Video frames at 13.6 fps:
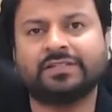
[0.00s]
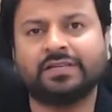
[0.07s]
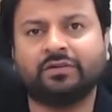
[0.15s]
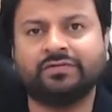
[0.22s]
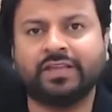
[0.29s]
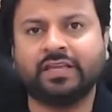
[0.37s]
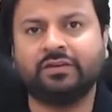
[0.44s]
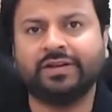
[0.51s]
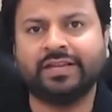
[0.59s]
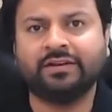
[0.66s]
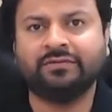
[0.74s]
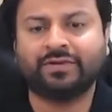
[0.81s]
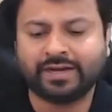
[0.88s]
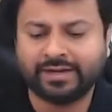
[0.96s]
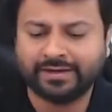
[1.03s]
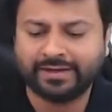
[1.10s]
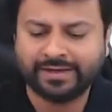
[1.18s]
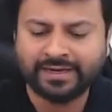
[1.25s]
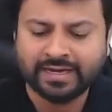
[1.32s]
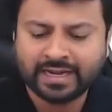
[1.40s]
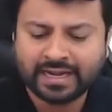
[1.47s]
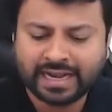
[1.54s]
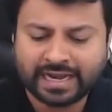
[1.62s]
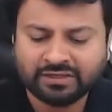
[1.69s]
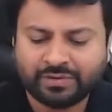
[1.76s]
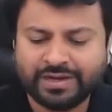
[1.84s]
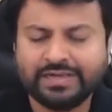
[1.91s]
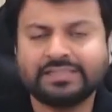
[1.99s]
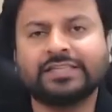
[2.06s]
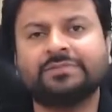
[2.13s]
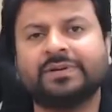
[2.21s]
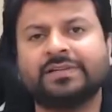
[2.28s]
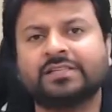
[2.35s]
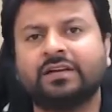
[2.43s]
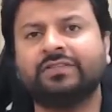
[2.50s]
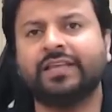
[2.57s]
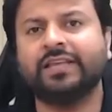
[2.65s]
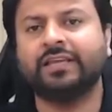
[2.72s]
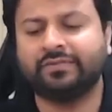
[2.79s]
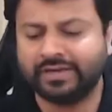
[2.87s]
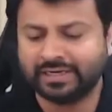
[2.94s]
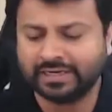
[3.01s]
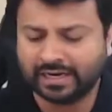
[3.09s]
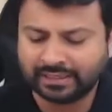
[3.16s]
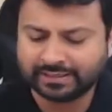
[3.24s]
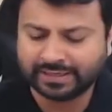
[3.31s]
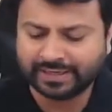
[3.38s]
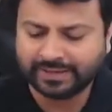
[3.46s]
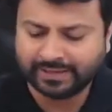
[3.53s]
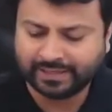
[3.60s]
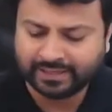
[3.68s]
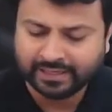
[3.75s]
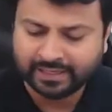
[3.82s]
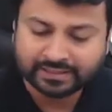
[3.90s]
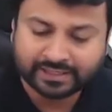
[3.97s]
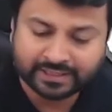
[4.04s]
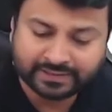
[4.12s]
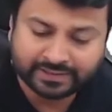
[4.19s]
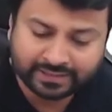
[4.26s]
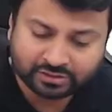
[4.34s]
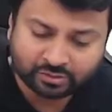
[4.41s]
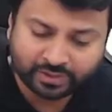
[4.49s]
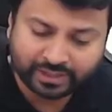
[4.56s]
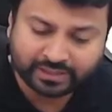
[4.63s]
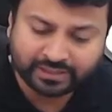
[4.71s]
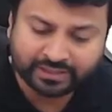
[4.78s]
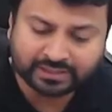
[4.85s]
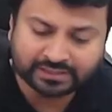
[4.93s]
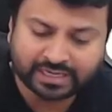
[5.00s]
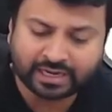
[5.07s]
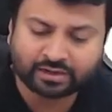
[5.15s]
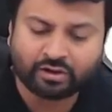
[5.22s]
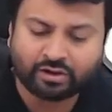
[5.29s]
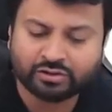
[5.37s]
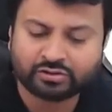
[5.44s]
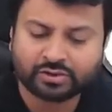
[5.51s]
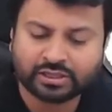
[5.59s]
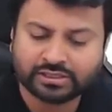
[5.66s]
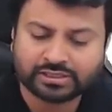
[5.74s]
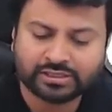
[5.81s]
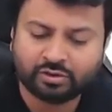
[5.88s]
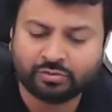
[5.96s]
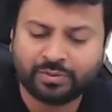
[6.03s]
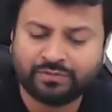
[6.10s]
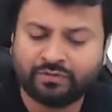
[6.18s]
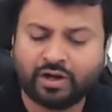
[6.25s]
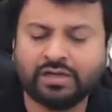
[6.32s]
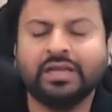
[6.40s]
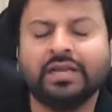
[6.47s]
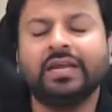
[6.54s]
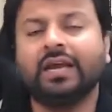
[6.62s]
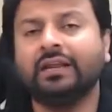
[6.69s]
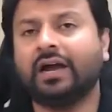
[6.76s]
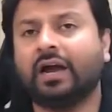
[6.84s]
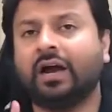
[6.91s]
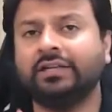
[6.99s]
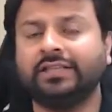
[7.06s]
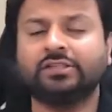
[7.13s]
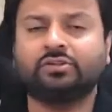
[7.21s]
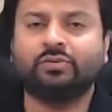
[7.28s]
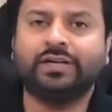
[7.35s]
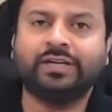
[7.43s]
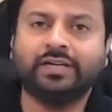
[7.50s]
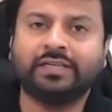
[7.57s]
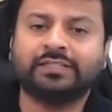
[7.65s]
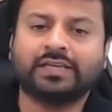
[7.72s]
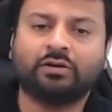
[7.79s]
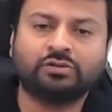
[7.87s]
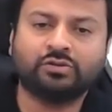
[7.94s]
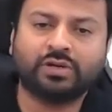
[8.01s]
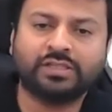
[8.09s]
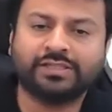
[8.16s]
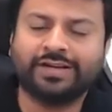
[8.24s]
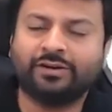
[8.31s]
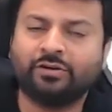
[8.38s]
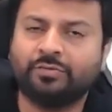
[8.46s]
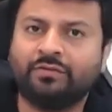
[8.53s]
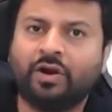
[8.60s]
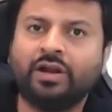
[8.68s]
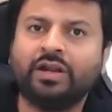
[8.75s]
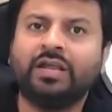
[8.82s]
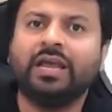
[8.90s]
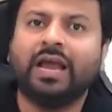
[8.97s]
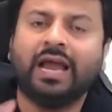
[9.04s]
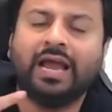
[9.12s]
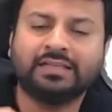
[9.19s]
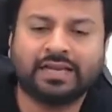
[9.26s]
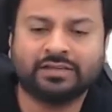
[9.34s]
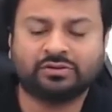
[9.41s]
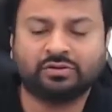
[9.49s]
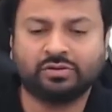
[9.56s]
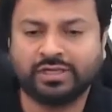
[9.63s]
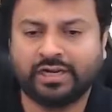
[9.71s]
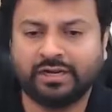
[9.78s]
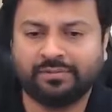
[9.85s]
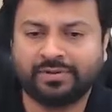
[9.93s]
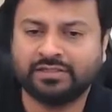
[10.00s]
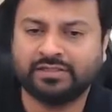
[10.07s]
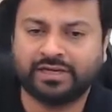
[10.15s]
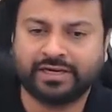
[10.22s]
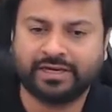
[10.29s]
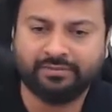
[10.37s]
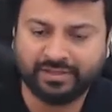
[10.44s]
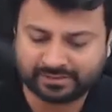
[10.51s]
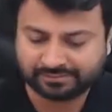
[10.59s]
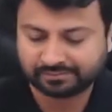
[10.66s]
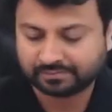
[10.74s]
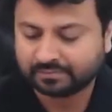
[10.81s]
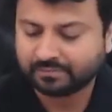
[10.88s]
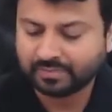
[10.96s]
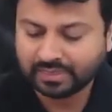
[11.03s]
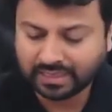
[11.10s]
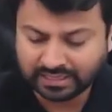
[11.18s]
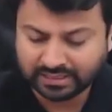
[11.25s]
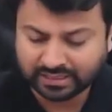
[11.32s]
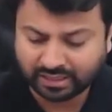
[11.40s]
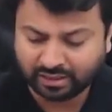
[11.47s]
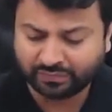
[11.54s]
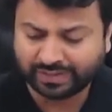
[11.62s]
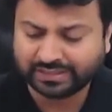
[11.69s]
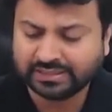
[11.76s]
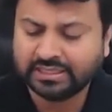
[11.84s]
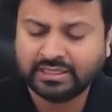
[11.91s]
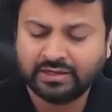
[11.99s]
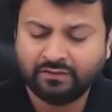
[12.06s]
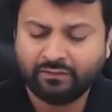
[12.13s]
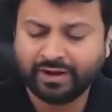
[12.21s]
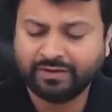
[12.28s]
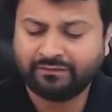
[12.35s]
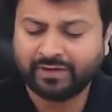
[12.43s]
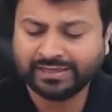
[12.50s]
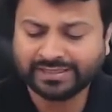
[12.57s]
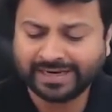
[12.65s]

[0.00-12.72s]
of the equity in one entity and 26% of the equity in another entity, then these two entities are also considered to be what? These two entities are also considered to be what? As associate enterprise. Check it please. Third one, when one